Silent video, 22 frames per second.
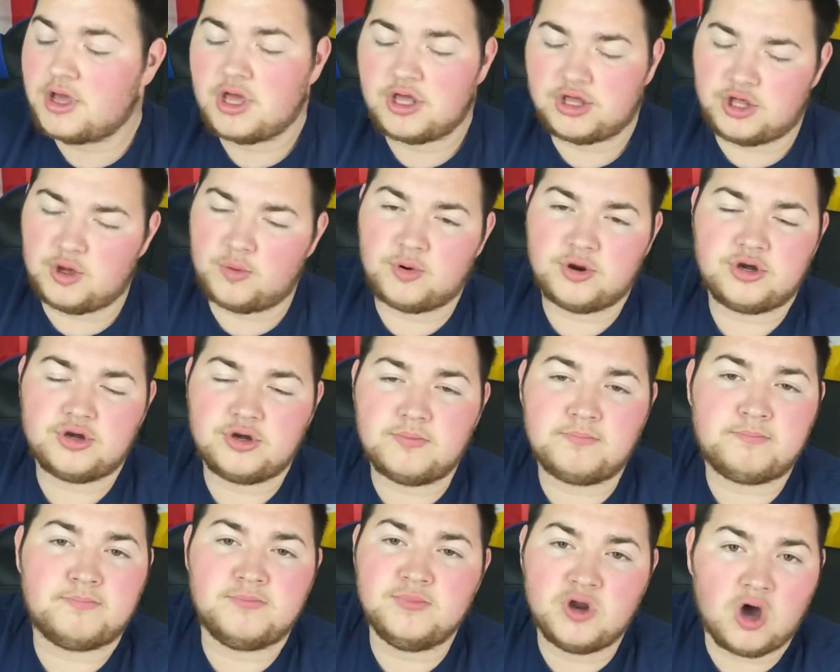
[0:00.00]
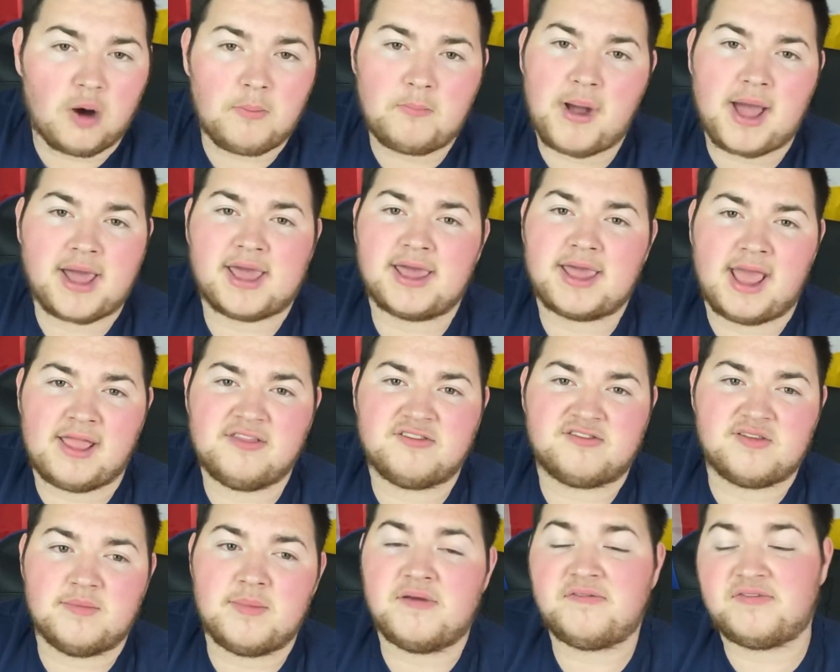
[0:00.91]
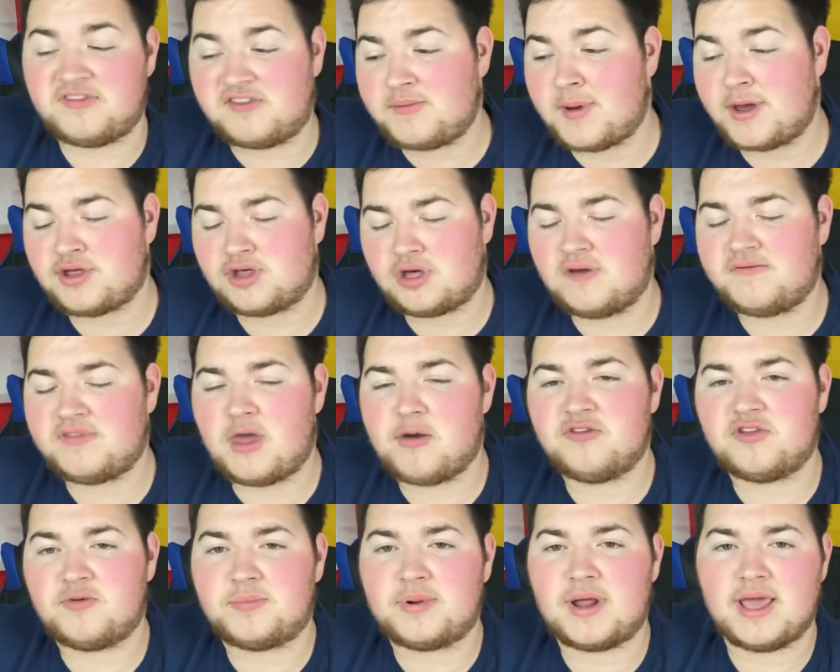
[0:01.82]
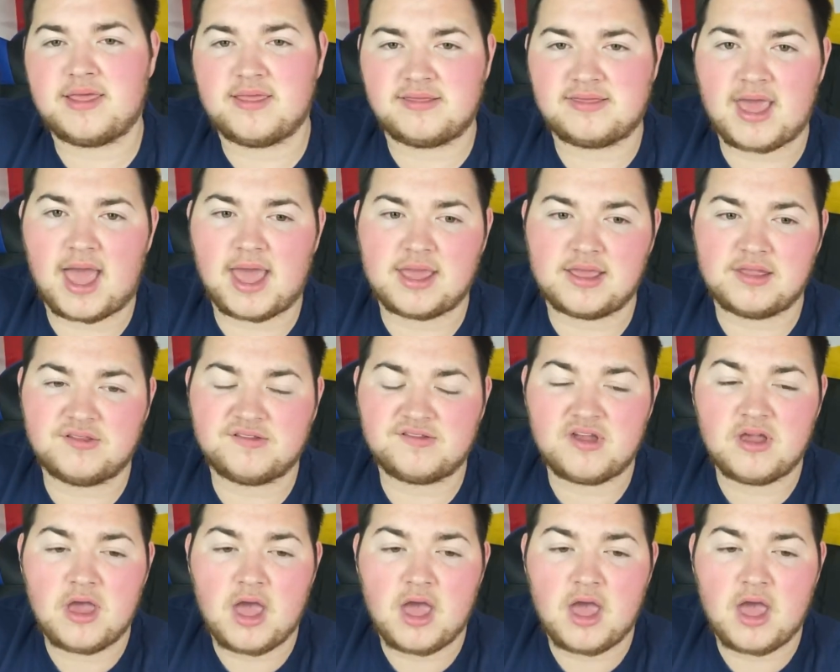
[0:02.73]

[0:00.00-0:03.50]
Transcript: you would not back against them, especially if they were to play the Danes,